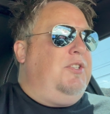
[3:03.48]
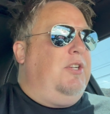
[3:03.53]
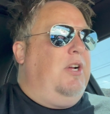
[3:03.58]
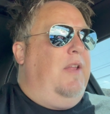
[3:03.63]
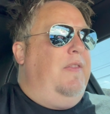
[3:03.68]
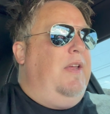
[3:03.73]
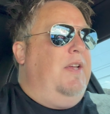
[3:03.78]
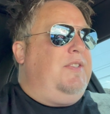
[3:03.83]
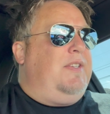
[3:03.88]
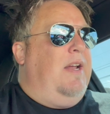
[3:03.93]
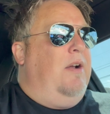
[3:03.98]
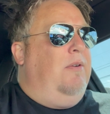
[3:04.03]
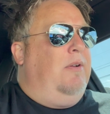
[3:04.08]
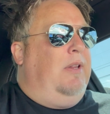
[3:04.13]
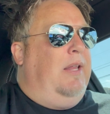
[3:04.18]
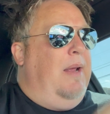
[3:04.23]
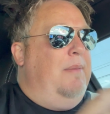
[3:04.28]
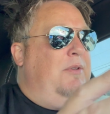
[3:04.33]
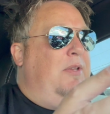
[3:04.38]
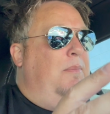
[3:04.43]
on this. I don't
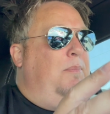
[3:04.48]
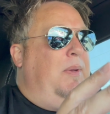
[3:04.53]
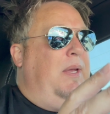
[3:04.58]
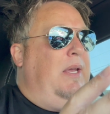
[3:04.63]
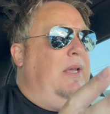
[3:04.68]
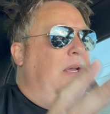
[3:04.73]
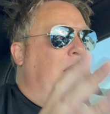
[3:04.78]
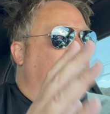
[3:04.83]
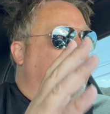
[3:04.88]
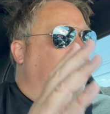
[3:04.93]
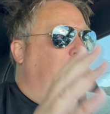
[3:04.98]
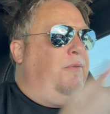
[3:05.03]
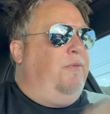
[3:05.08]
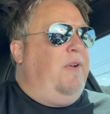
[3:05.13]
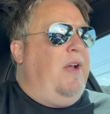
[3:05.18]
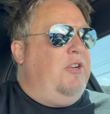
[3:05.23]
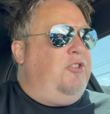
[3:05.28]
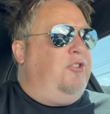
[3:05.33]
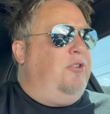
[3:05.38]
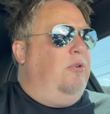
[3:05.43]
claim to be a
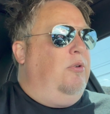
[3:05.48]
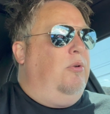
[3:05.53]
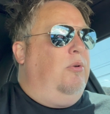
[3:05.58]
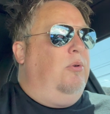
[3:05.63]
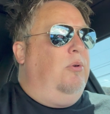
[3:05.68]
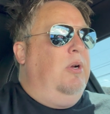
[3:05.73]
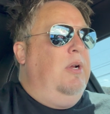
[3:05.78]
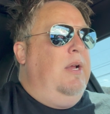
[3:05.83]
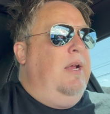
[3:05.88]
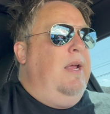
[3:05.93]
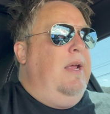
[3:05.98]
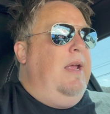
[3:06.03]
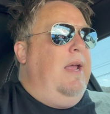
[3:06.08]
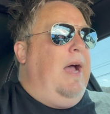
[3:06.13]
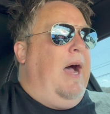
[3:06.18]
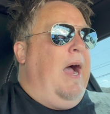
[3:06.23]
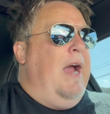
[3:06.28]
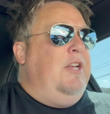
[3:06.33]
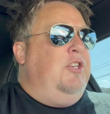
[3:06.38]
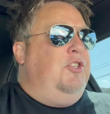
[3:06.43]
professional.
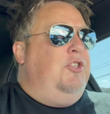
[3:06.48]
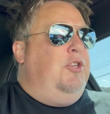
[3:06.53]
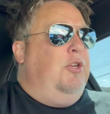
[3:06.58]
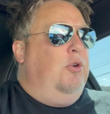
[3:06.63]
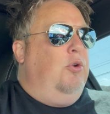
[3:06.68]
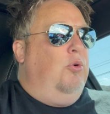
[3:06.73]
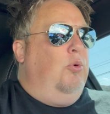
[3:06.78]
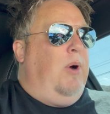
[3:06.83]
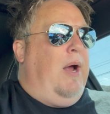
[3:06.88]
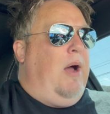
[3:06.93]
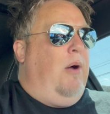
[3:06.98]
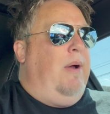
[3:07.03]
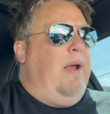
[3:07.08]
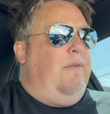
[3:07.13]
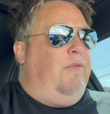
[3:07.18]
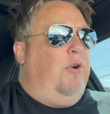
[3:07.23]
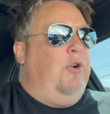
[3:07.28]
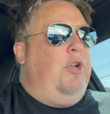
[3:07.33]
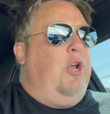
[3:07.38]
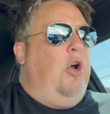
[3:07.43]
I do,
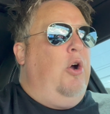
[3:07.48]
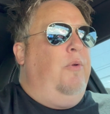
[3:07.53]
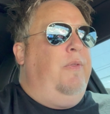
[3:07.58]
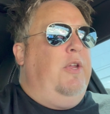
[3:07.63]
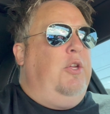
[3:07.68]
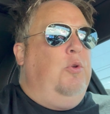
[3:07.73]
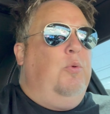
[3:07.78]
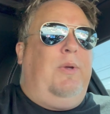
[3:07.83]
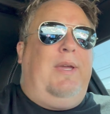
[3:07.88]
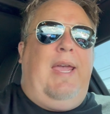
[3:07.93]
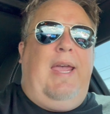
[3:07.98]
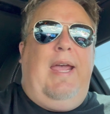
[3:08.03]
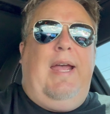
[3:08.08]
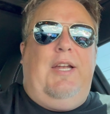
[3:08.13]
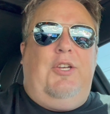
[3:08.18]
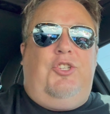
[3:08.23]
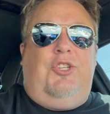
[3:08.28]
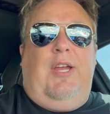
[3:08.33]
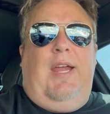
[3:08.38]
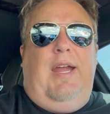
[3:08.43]
however, know that you
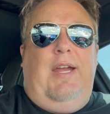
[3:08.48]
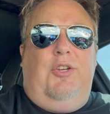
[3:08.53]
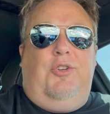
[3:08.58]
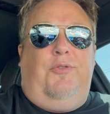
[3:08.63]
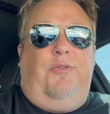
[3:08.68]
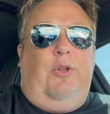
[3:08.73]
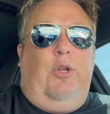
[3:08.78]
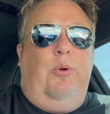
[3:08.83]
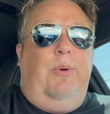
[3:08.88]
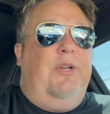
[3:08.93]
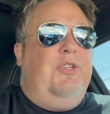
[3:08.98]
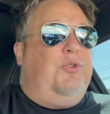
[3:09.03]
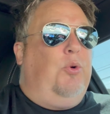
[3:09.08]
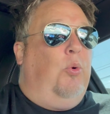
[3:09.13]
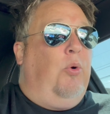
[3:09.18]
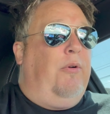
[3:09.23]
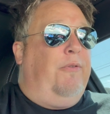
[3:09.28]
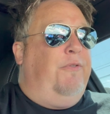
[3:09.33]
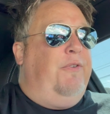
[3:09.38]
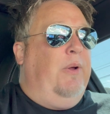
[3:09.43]
can't change fluids
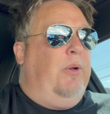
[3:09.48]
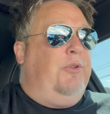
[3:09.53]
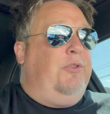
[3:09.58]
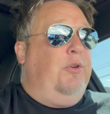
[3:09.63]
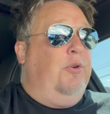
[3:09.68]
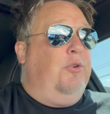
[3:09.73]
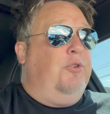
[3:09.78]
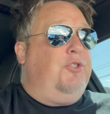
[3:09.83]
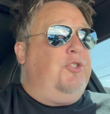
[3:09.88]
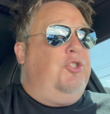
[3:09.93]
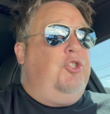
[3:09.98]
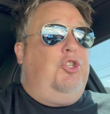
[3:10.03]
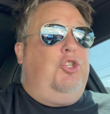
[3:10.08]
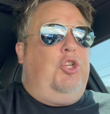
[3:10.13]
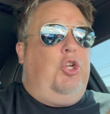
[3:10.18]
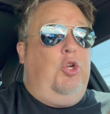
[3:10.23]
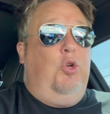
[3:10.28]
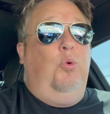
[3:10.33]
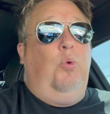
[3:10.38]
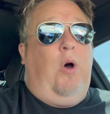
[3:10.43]
or filters
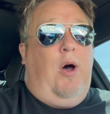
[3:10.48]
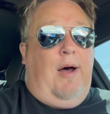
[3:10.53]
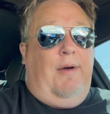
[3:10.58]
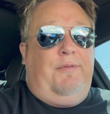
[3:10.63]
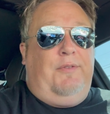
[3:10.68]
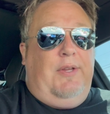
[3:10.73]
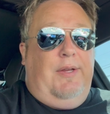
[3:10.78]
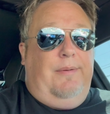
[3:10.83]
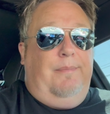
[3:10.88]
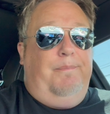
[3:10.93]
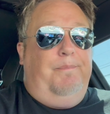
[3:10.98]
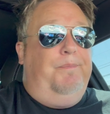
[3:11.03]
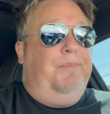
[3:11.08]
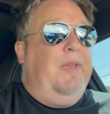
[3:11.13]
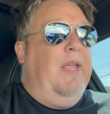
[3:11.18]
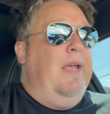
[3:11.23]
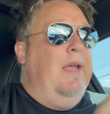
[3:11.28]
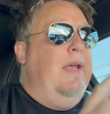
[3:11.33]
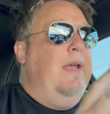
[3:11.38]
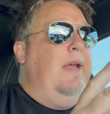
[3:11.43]
too often.
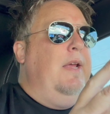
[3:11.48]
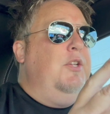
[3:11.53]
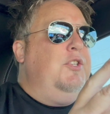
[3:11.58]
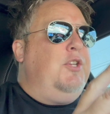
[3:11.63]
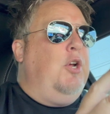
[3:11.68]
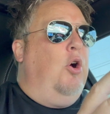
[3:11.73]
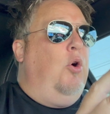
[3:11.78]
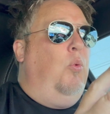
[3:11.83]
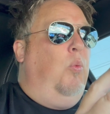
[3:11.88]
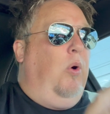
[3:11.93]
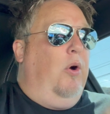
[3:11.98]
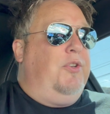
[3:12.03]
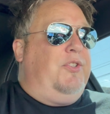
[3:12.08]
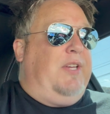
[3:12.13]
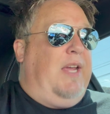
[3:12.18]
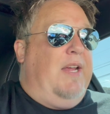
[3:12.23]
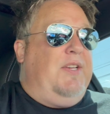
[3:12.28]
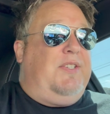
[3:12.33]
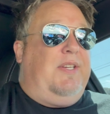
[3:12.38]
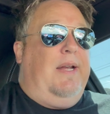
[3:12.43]
So worst
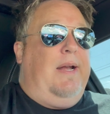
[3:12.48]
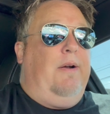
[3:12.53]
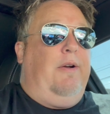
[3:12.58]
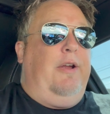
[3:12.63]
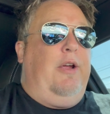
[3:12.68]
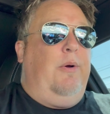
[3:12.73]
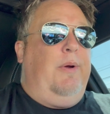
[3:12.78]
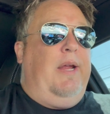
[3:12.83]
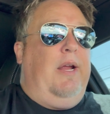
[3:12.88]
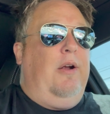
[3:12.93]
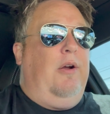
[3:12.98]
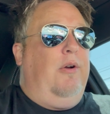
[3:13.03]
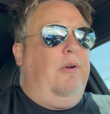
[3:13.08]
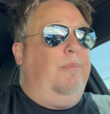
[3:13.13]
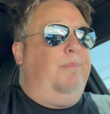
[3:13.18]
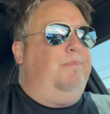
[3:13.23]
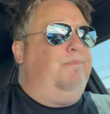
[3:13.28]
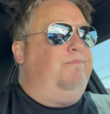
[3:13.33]
case scenario here,